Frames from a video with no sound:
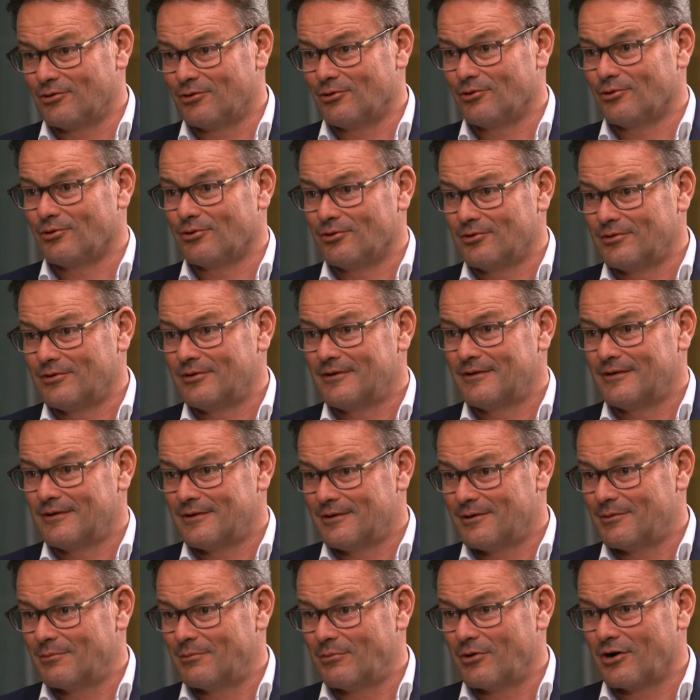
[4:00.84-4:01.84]
law
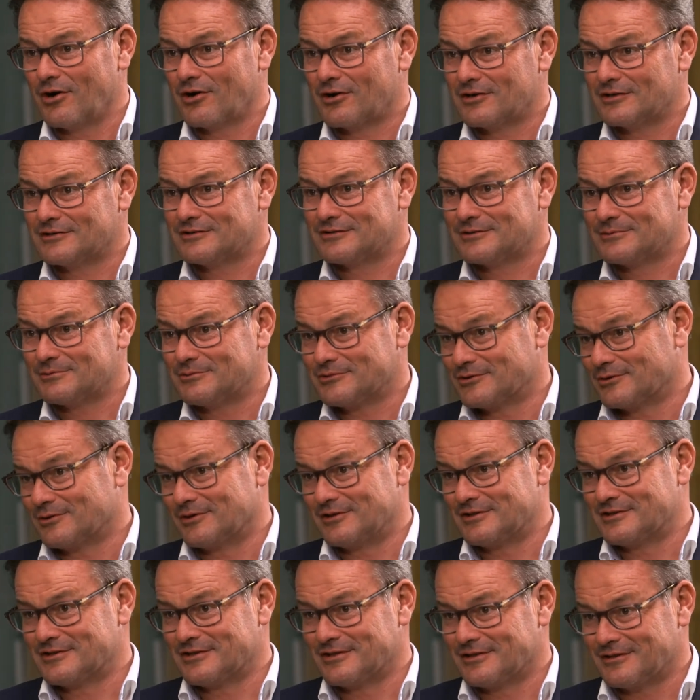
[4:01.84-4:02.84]
market. So
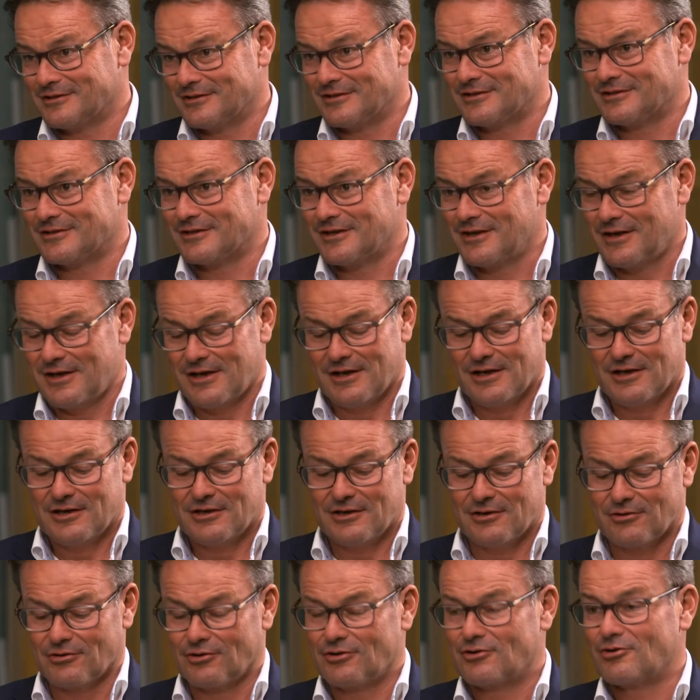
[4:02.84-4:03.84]
there's a, there's a,
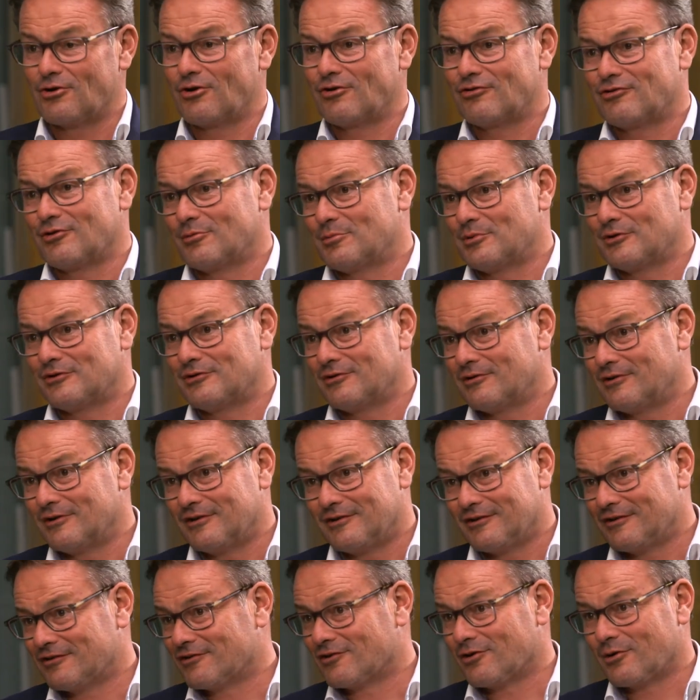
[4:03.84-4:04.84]
you know, growth
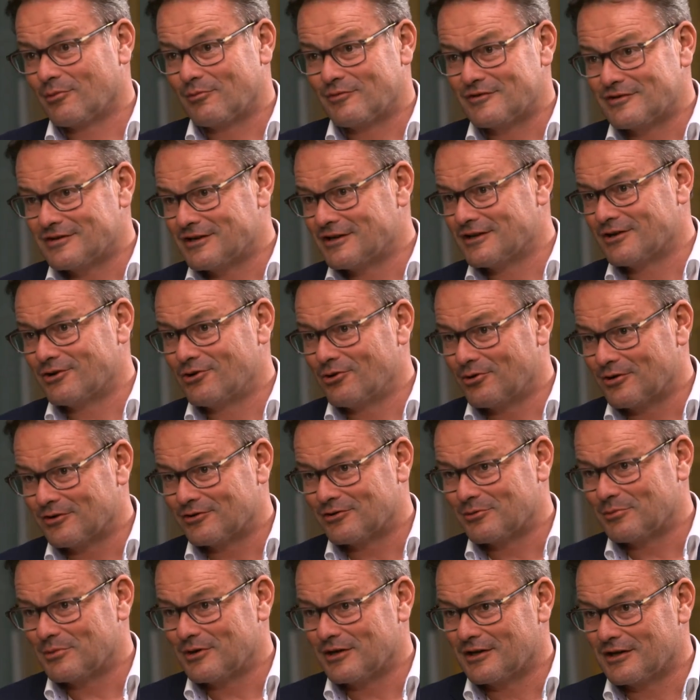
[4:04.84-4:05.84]
opportunities are obviously
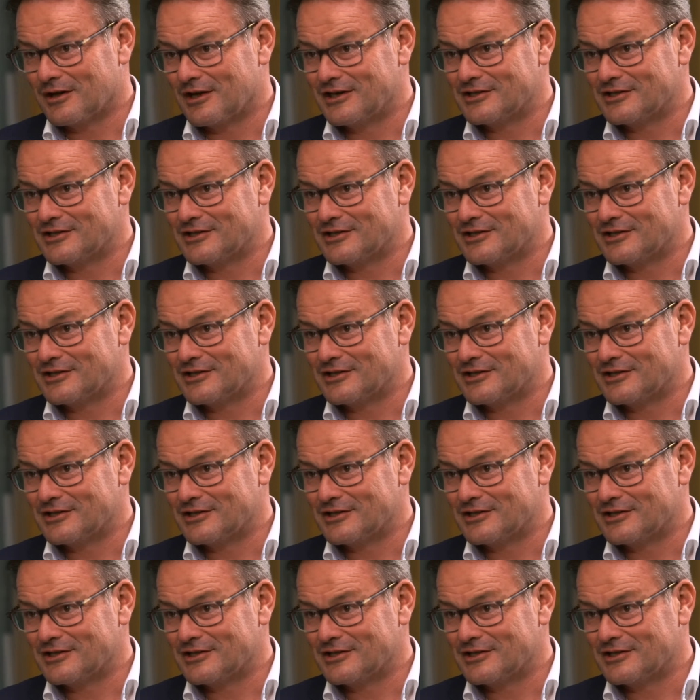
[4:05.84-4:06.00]
going to be in